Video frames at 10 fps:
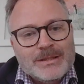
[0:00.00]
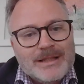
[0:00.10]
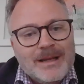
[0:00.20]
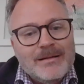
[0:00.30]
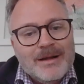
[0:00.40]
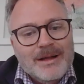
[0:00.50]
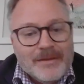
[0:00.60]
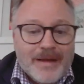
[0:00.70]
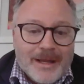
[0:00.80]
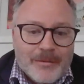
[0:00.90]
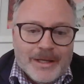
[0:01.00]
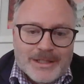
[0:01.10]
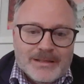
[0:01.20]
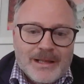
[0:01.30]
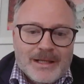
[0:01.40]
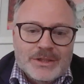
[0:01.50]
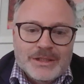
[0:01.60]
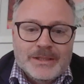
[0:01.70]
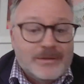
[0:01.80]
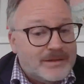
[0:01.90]
our evaluation last
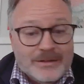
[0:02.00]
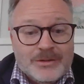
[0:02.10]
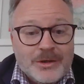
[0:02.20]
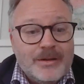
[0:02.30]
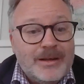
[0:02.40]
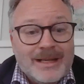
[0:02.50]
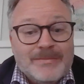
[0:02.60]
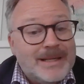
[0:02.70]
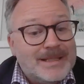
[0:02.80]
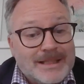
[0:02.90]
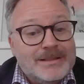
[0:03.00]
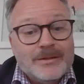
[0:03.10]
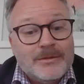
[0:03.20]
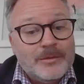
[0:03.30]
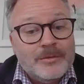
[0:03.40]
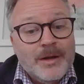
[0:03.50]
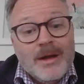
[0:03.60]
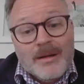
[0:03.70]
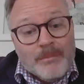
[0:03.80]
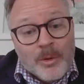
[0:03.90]
year did show that Headspace needs to do
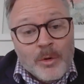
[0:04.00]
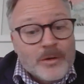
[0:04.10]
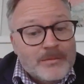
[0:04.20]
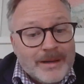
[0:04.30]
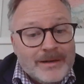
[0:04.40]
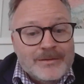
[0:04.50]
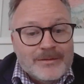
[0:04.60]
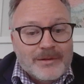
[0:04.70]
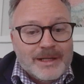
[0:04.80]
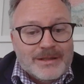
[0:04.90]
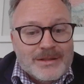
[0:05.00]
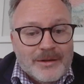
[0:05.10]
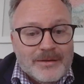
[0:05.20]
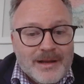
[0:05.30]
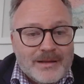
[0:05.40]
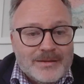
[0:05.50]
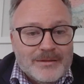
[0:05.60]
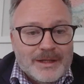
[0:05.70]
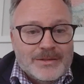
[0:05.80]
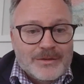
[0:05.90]
more and better to reach those hard to
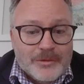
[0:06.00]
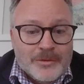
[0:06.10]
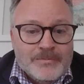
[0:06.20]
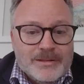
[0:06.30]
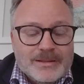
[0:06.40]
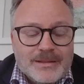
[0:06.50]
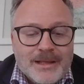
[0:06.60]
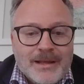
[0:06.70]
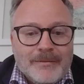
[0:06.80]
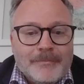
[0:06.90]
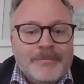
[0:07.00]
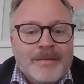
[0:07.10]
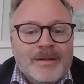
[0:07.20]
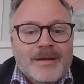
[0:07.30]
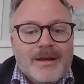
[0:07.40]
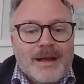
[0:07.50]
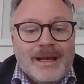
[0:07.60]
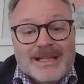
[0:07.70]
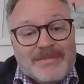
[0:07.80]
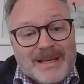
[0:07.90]
reach groups. And
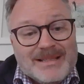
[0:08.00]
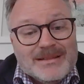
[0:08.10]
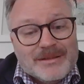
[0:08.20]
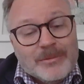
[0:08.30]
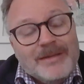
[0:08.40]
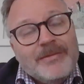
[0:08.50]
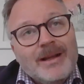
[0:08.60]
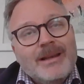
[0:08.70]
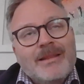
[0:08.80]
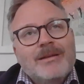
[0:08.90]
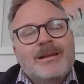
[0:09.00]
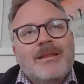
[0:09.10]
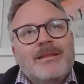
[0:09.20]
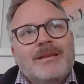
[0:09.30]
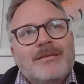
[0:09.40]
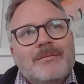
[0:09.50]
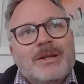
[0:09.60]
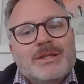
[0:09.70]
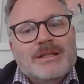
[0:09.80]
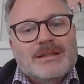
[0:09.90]
Headspace, so we fund. I think another thing to
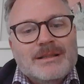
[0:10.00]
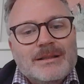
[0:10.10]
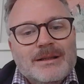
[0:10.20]
mention is that